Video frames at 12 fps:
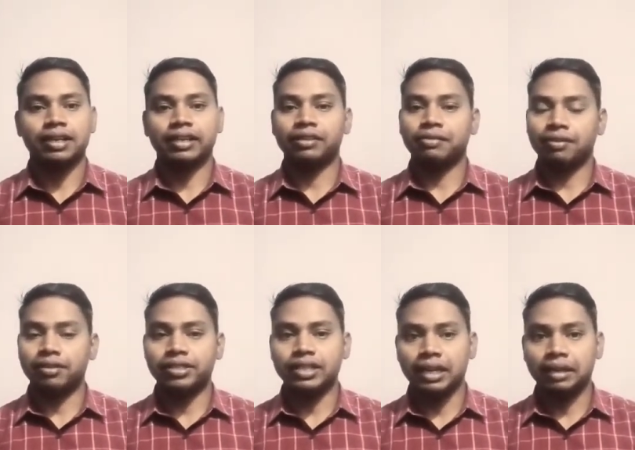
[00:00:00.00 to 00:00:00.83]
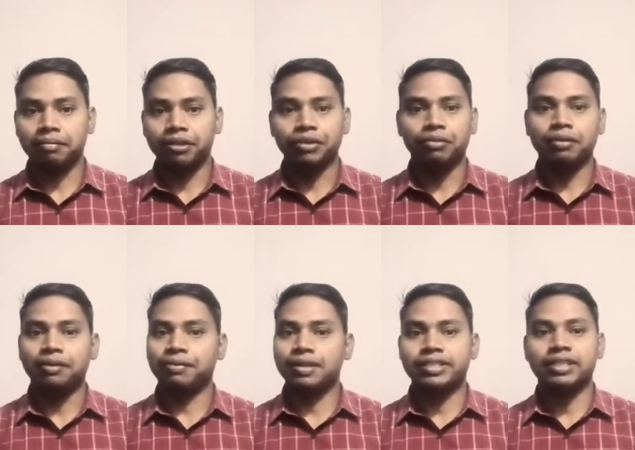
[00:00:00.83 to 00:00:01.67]
At the first time, you will
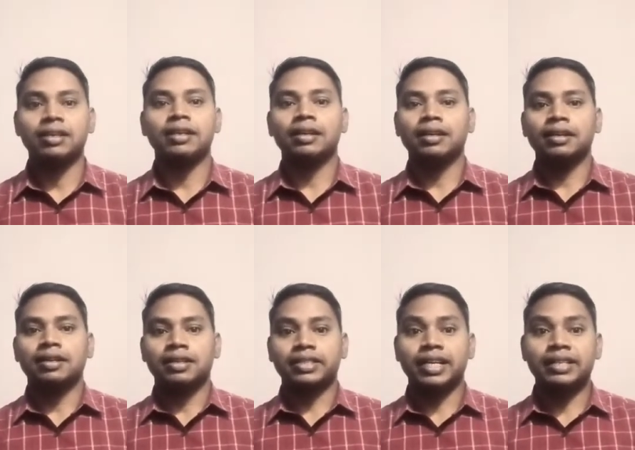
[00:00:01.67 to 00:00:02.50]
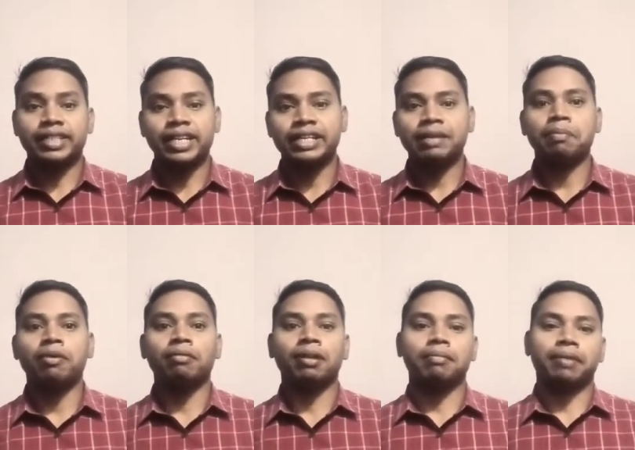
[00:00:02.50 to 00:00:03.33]
face gigantic
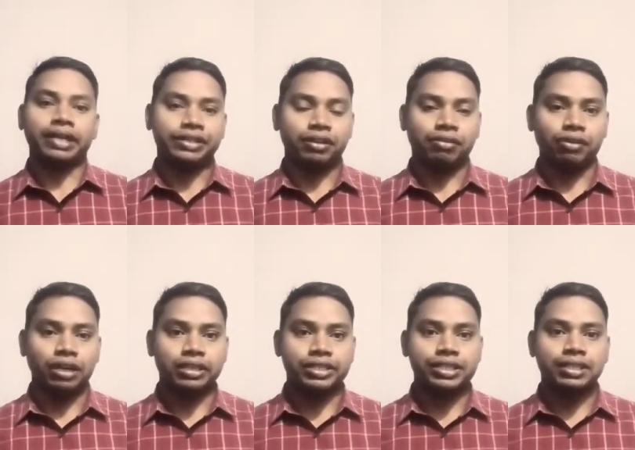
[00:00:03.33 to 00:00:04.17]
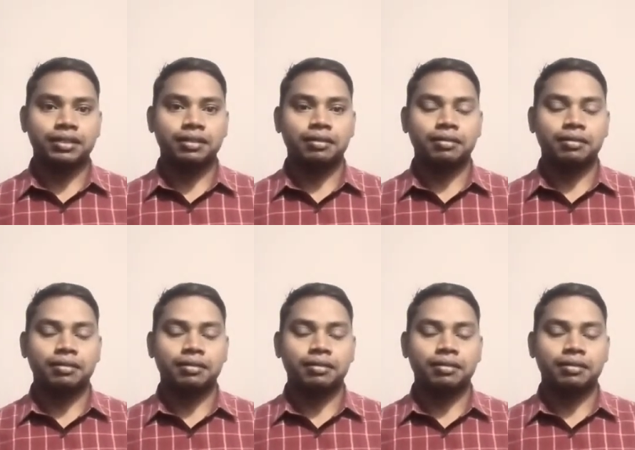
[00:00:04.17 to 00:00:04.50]
problem, my dear friends.